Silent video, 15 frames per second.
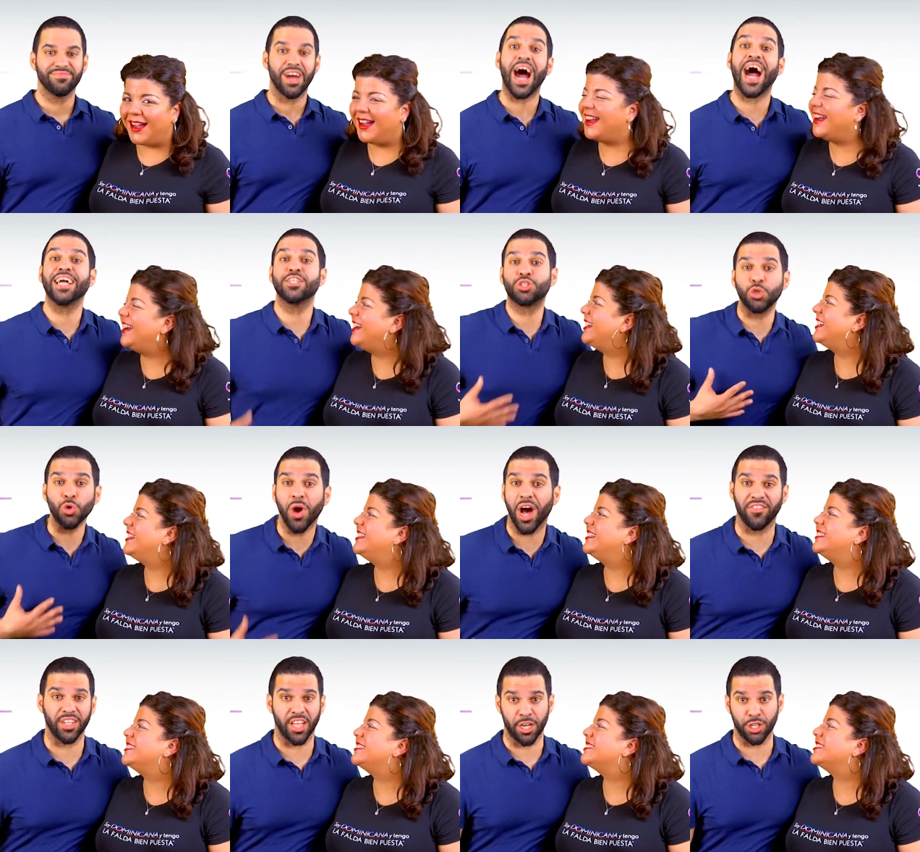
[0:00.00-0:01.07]
Speaker 1: I too
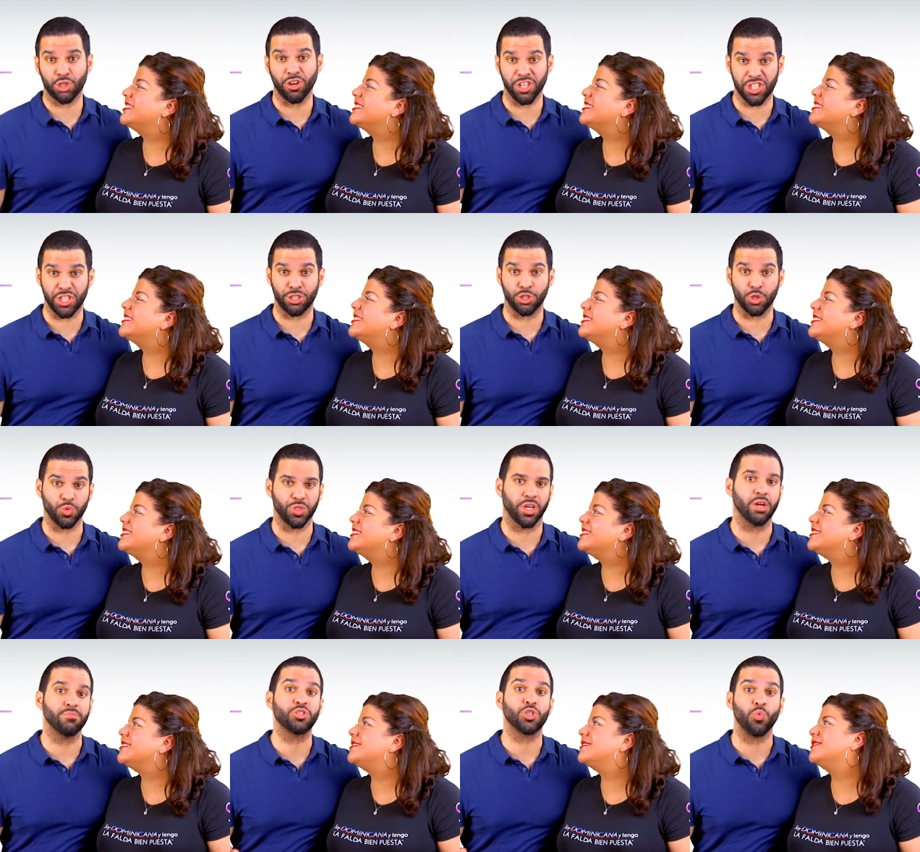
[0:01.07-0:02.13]
have a lot of trust issues when it
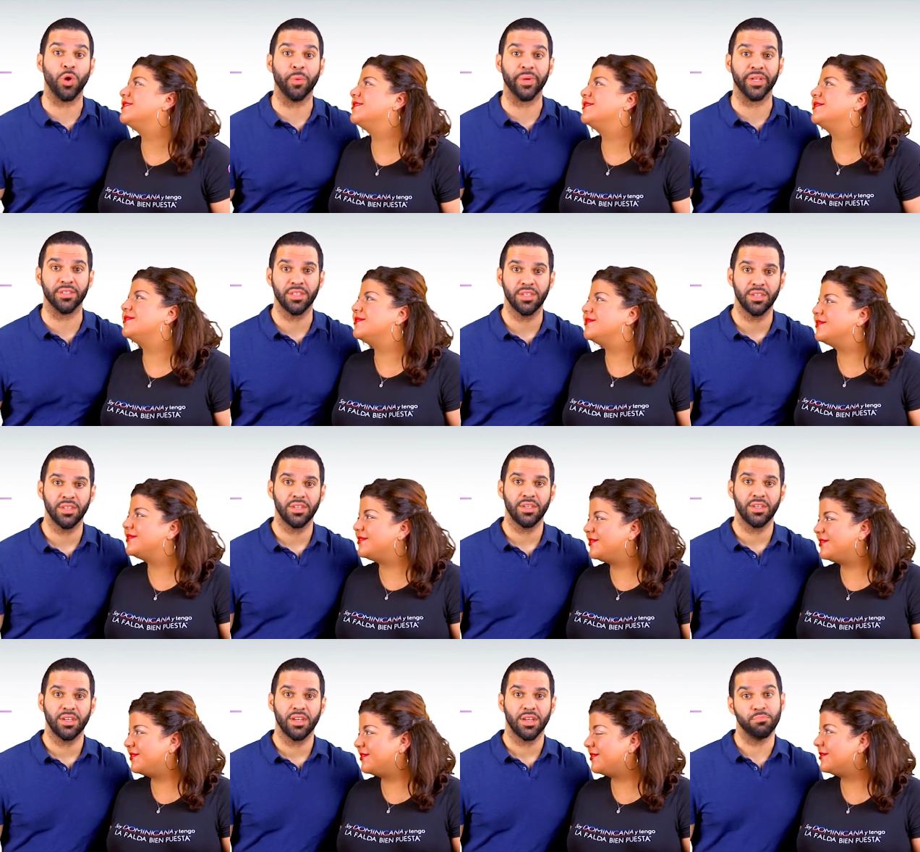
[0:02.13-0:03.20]
comes to women.
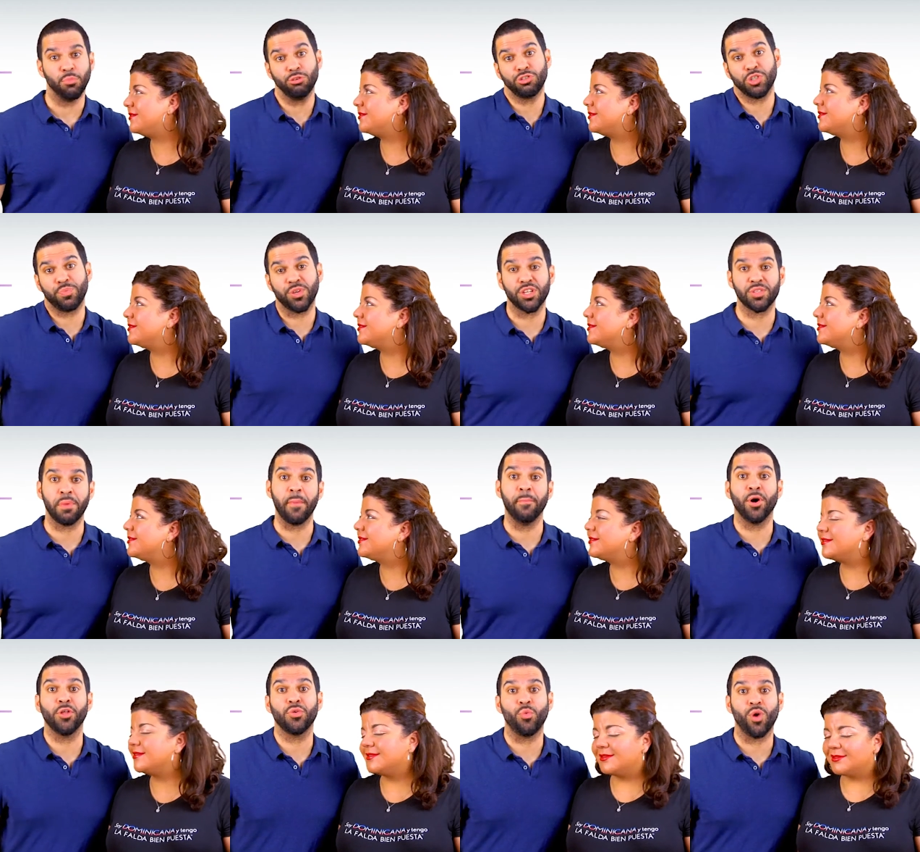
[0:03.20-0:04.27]
Mostly because my
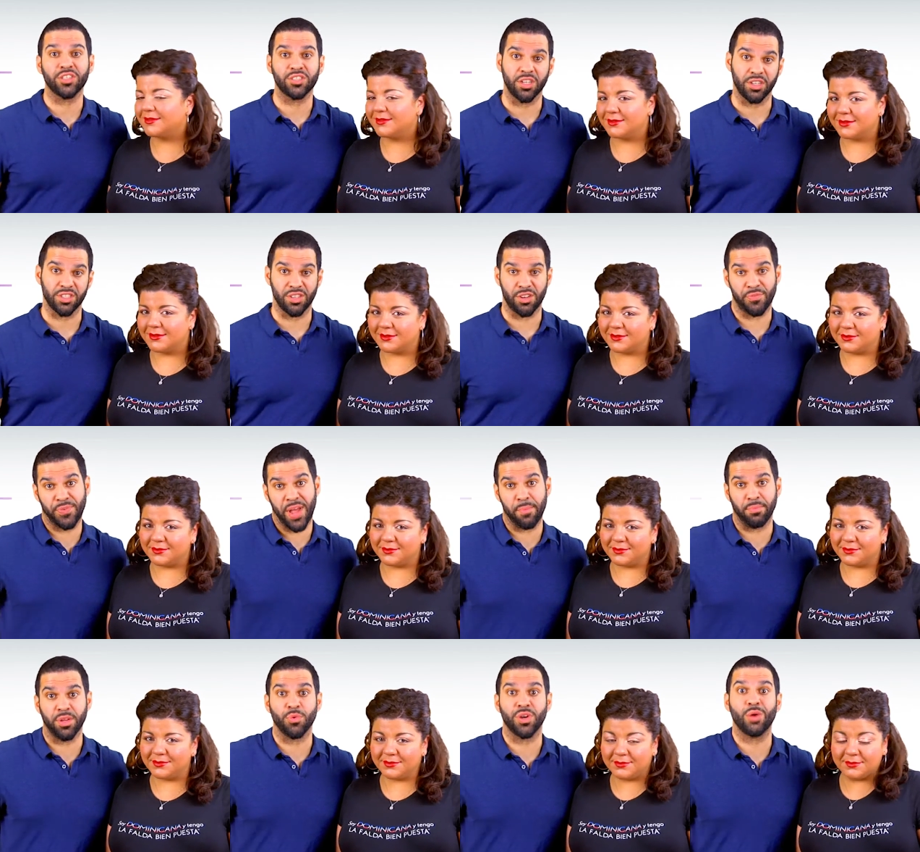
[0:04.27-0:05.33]
mother walked out us in a
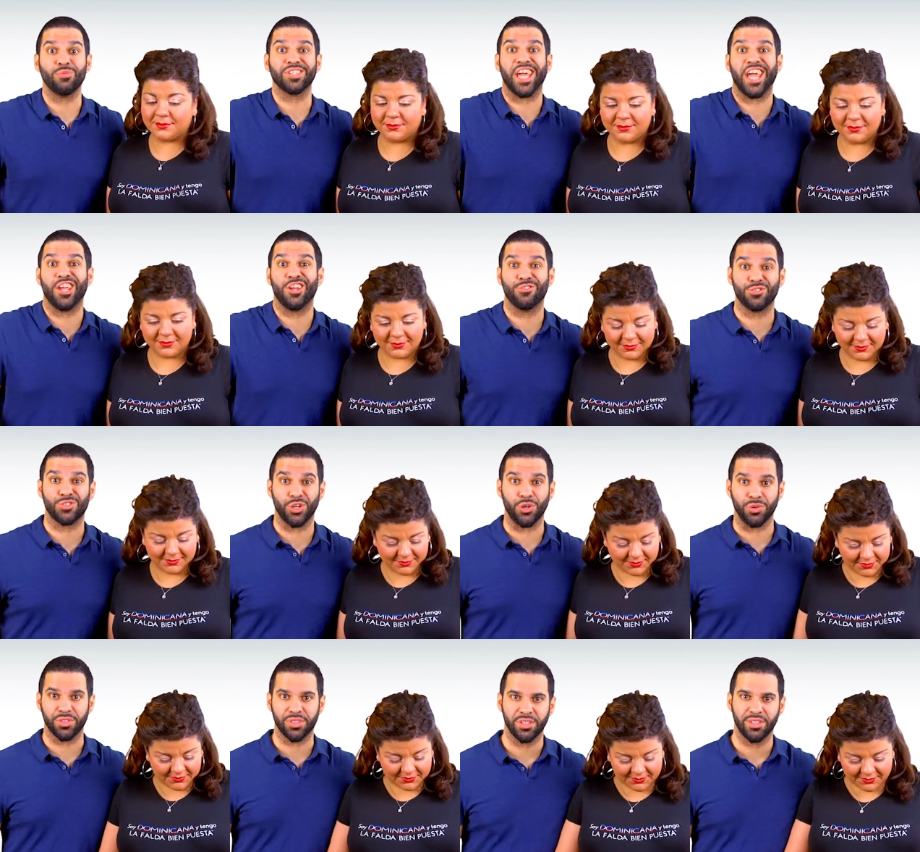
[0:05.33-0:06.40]
family when I was eight years
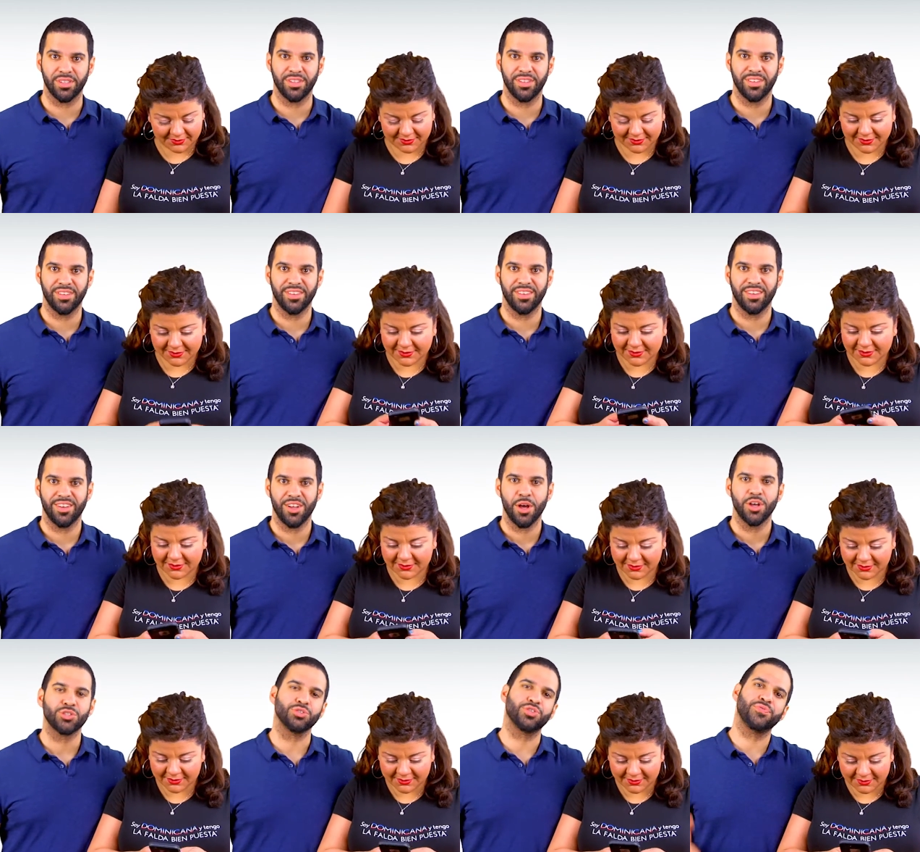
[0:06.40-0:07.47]
old.
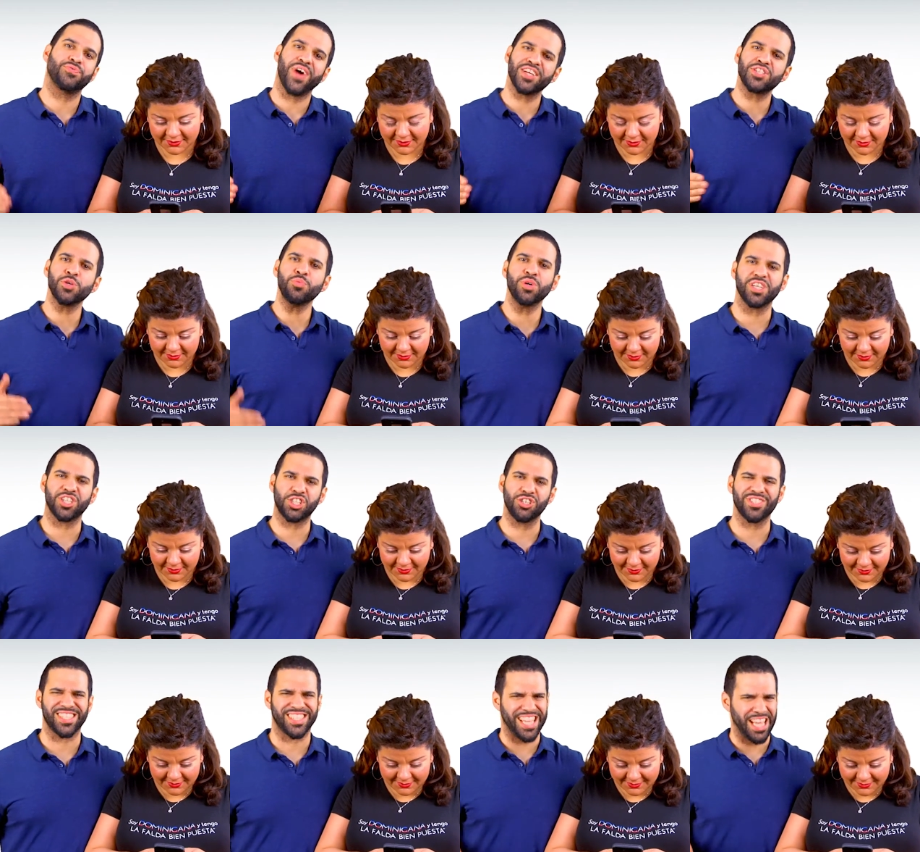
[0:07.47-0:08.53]
So to find someone that
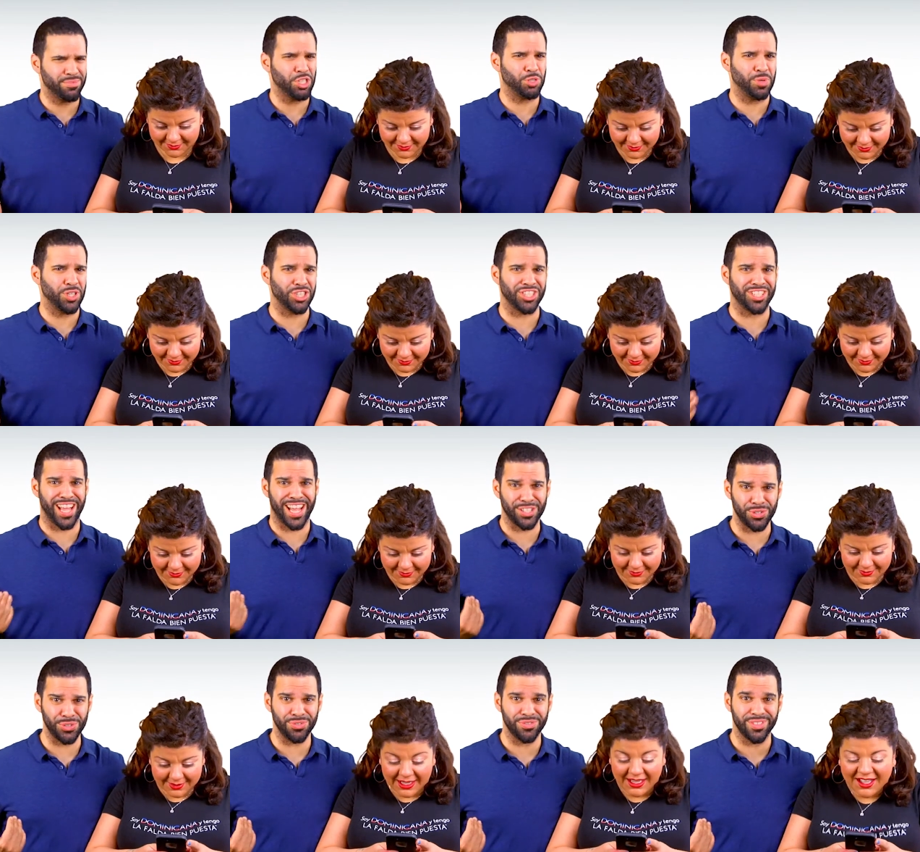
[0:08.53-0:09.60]
shares the same suspicions as I
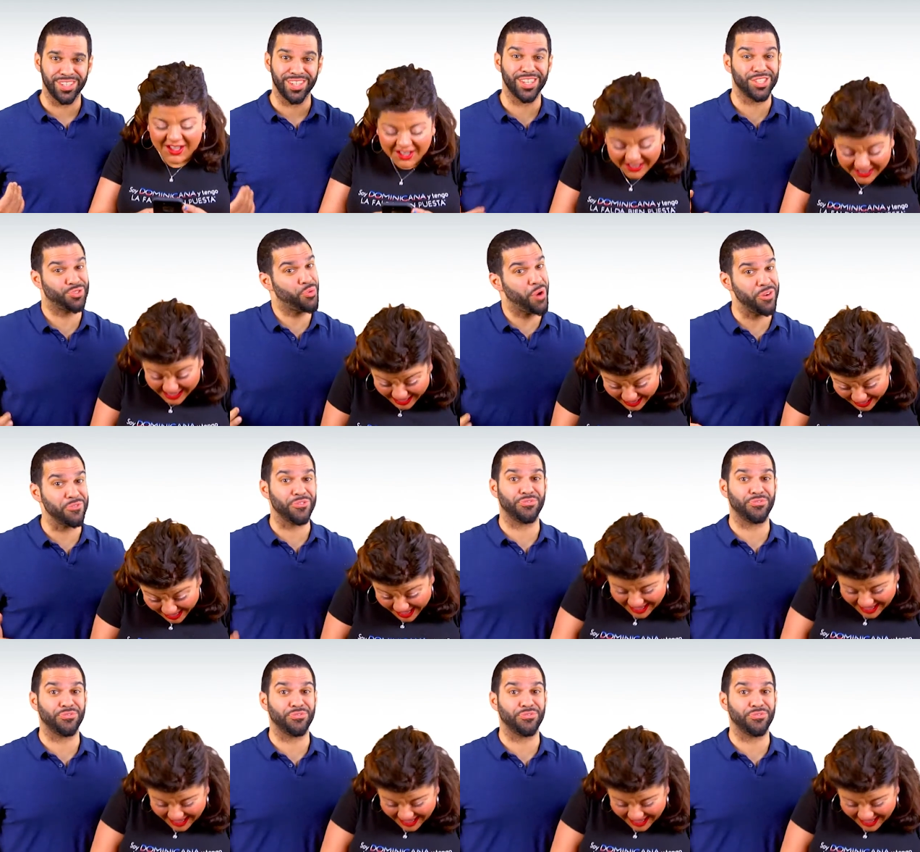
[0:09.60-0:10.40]
do is quite,